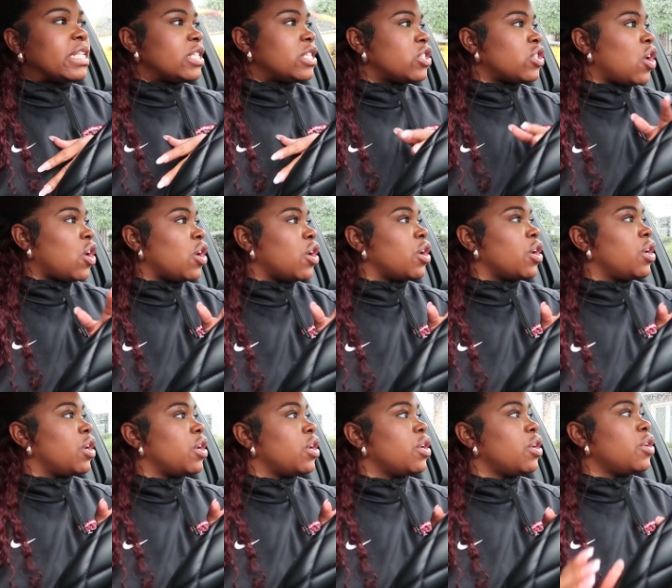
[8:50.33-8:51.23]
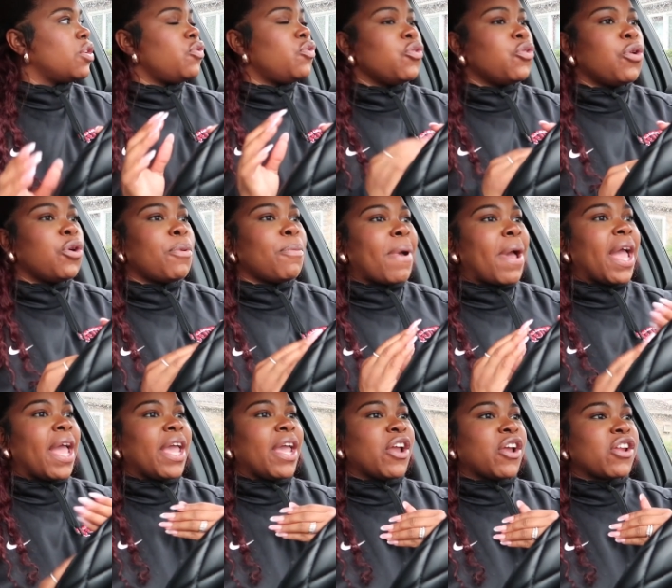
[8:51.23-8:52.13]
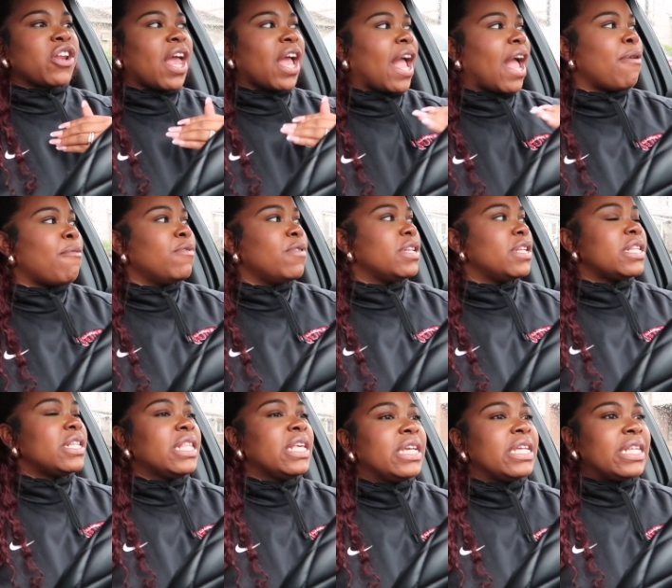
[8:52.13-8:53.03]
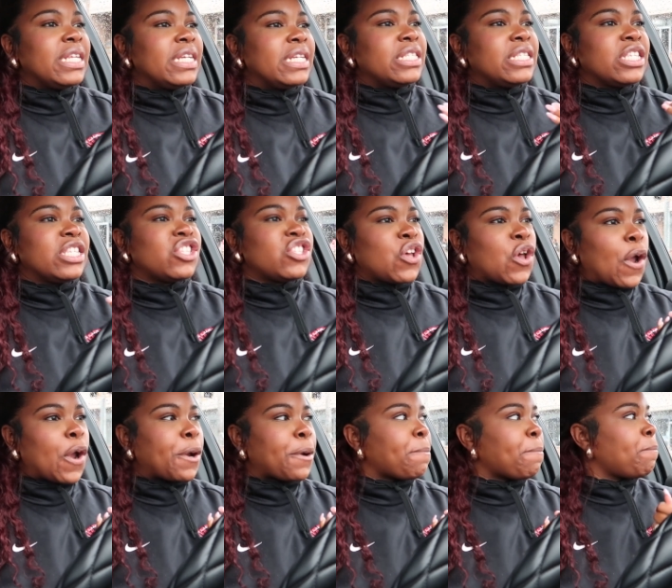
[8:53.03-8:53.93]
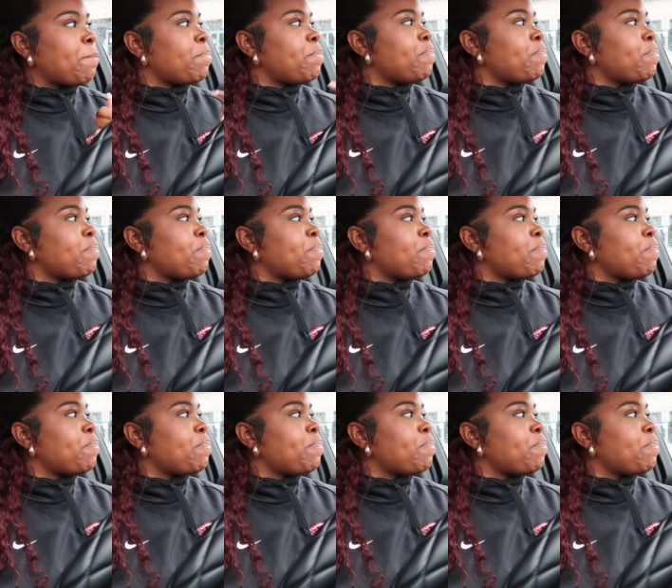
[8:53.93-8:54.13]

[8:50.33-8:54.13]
need to start doing my hair like I really need to start